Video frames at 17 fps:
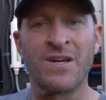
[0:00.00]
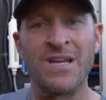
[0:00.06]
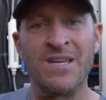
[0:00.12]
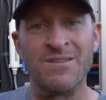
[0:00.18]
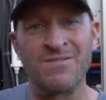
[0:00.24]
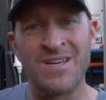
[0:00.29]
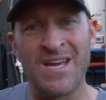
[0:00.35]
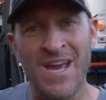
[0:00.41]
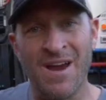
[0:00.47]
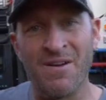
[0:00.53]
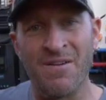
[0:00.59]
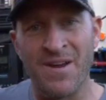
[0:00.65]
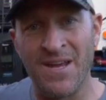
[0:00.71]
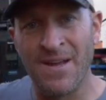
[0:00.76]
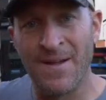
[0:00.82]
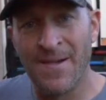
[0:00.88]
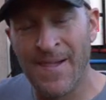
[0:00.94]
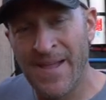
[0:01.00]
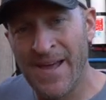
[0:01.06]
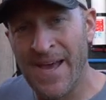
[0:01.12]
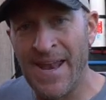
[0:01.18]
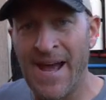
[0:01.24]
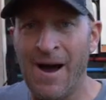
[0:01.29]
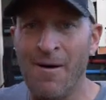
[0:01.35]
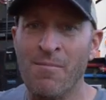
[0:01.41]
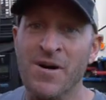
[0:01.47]
can you carry
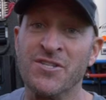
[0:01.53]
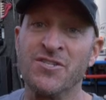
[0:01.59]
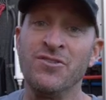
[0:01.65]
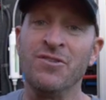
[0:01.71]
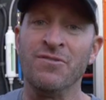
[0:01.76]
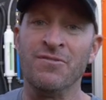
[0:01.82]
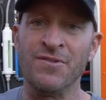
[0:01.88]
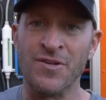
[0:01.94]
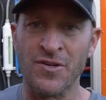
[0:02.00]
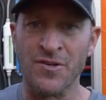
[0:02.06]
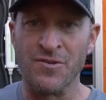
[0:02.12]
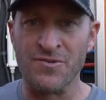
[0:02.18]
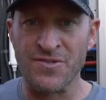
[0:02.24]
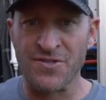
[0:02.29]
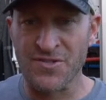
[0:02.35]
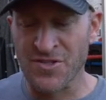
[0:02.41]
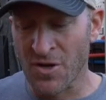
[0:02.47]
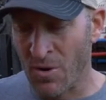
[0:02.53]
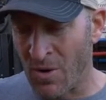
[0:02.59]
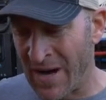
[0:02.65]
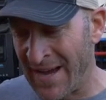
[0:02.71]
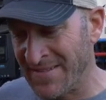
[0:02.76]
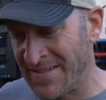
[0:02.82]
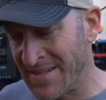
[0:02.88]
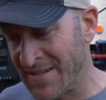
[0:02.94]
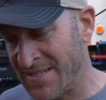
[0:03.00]
and how much do you use. So
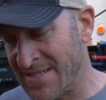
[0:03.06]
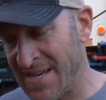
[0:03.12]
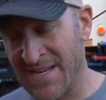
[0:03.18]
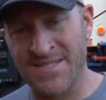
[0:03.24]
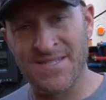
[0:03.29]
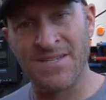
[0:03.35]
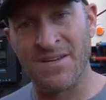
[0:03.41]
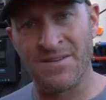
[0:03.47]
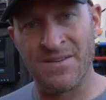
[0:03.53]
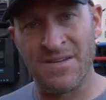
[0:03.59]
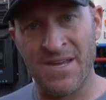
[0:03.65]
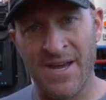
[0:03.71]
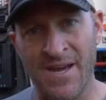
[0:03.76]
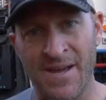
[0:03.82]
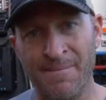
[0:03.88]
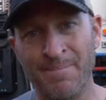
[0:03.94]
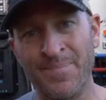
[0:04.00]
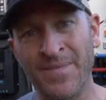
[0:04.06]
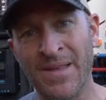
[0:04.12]
I did a test the other day.